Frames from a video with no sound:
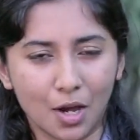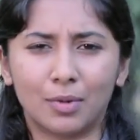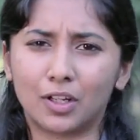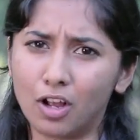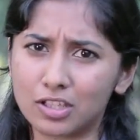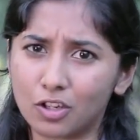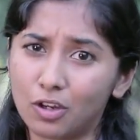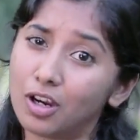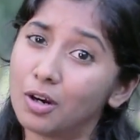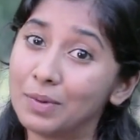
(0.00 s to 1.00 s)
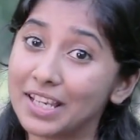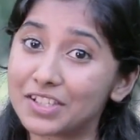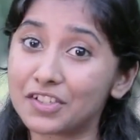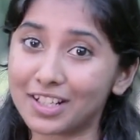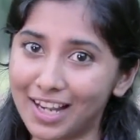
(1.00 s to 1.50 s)
but also a place
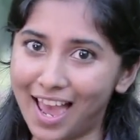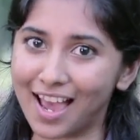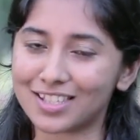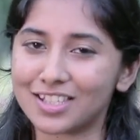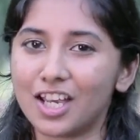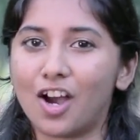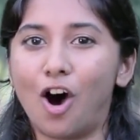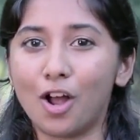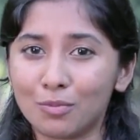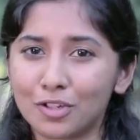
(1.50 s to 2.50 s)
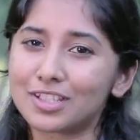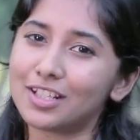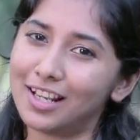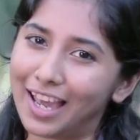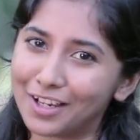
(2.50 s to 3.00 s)
to relax, almost
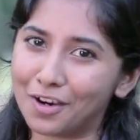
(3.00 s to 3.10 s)
like